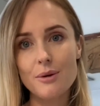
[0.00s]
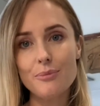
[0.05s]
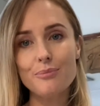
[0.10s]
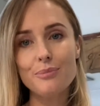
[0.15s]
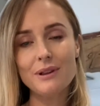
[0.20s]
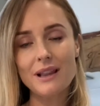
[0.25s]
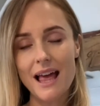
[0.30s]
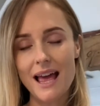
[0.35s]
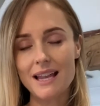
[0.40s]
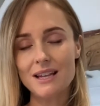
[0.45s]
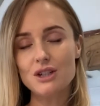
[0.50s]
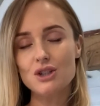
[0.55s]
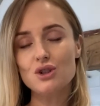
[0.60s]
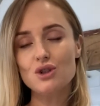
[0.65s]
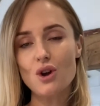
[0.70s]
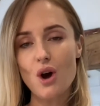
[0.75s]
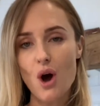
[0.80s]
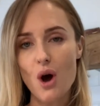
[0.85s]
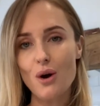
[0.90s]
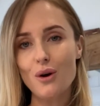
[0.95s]

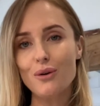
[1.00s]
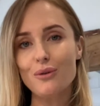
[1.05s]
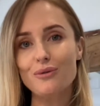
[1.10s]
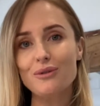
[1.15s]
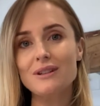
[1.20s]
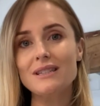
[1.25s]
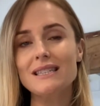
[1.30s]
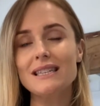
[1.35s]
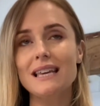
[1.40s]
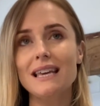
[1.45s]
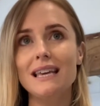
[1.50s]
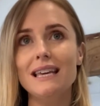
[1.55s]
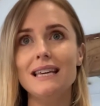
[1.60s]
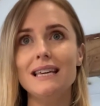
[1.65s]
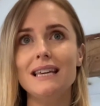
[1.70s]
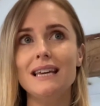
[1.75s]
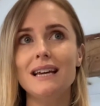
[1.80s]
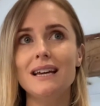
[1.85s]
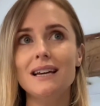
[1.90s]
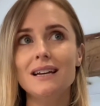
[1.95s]
blend of
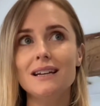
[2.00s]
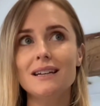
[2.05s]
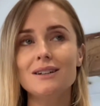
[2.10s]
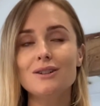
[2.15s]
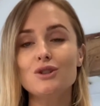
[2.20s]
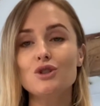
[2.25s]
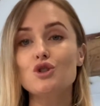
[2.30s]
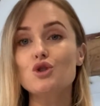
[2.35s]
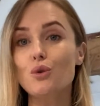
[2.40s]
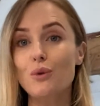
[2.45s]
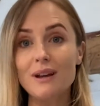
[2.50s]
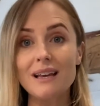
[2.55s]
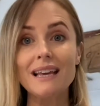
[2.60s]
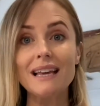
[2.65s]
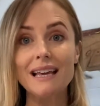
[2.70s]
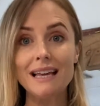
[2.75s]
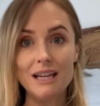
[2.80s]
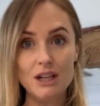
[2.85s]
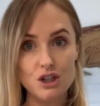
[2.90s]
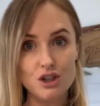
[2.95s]
tea during
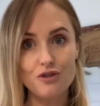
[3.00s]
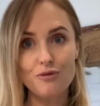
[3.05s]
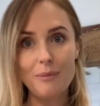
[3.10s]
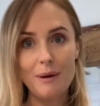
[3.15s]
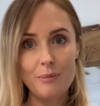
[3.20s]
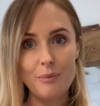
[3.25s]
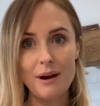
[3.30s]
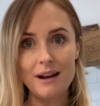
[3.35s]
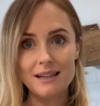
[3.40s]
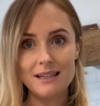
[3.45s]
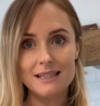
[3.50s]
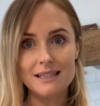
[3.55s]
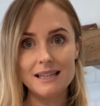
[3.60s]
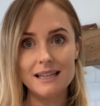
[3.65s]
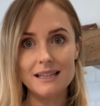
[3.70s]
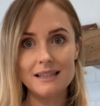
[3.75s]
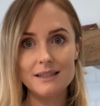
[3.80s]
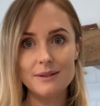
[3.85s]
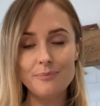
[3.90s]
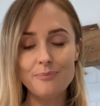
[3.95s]
each of my
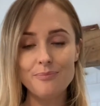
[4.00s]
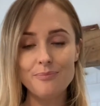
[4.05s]
pregnancies.